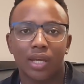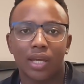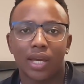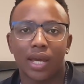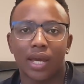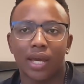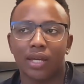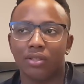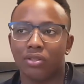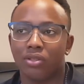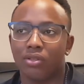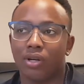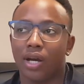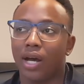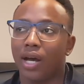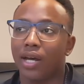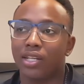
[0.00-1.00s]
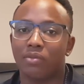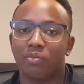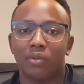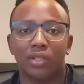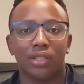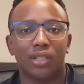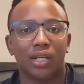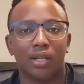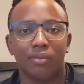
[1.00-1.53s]
And, you know, her
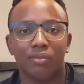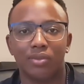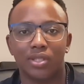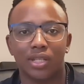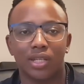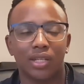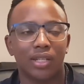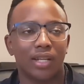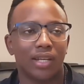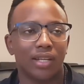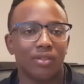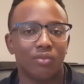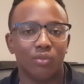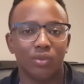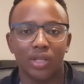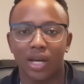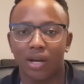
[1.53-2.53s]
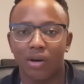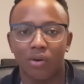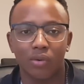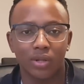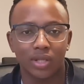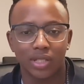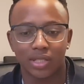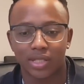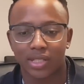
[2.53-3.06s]
husband comes in and we are
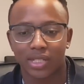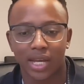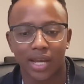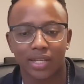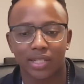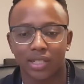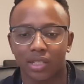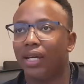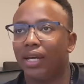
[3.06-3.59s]
always chatting.